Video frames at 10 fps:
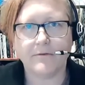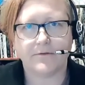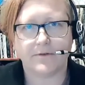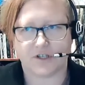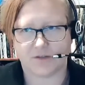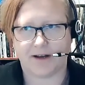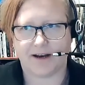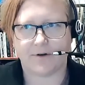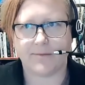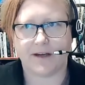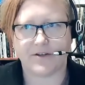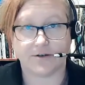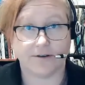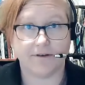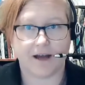of just about every
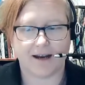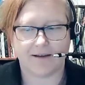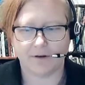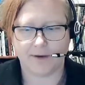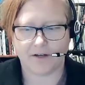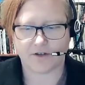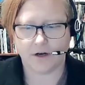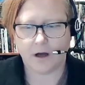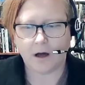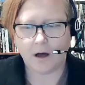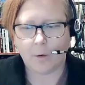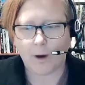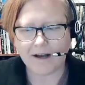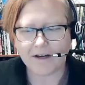major, if not every major. Mm-hmm. Why